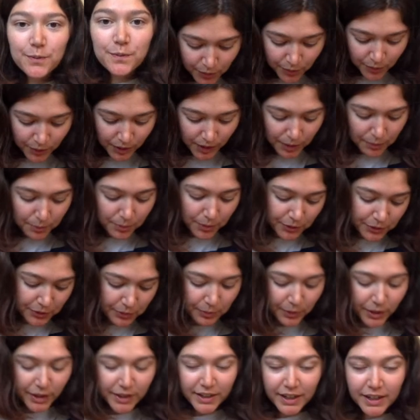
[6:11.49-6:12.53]
When I
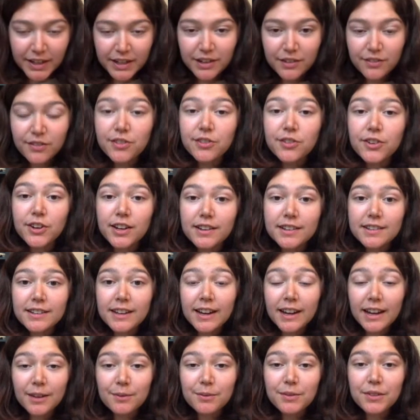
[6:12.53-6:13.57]
multiply negative 3
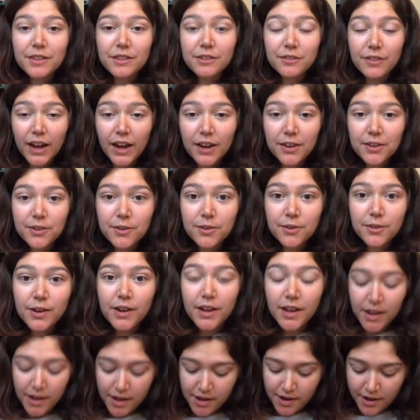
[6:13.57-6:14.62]
times the value
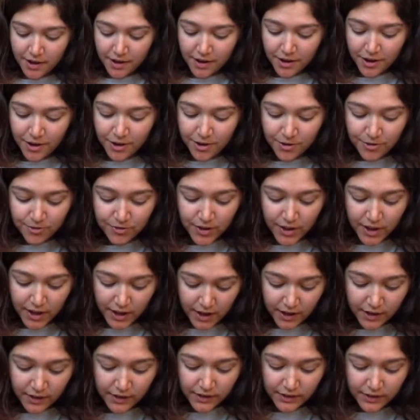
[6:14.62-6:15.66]
of
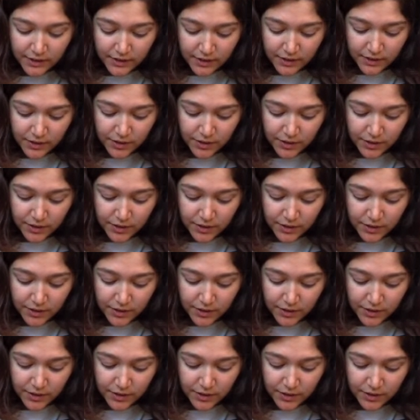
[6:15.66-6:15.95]
x,